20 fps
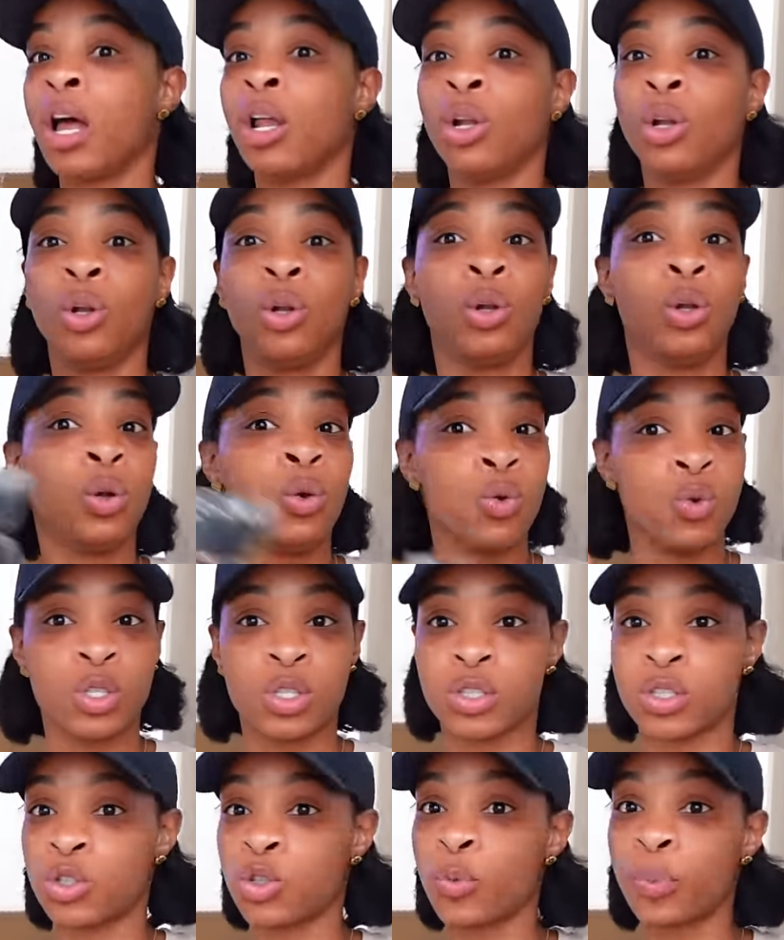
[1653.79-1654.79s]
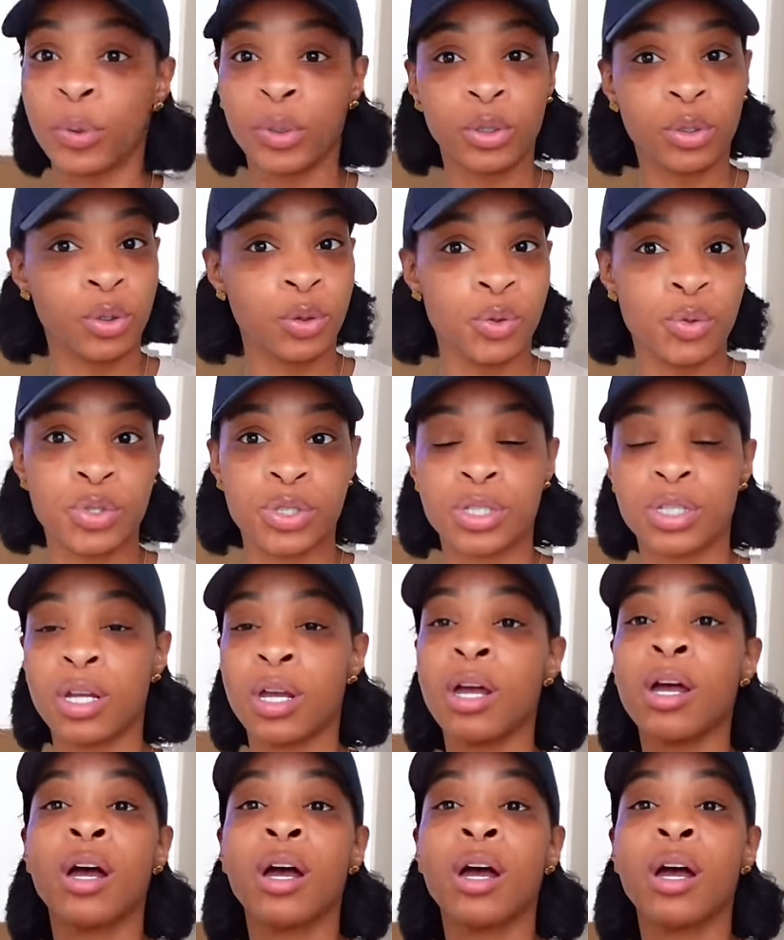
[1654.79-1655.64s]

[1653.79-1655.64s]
loose, super loose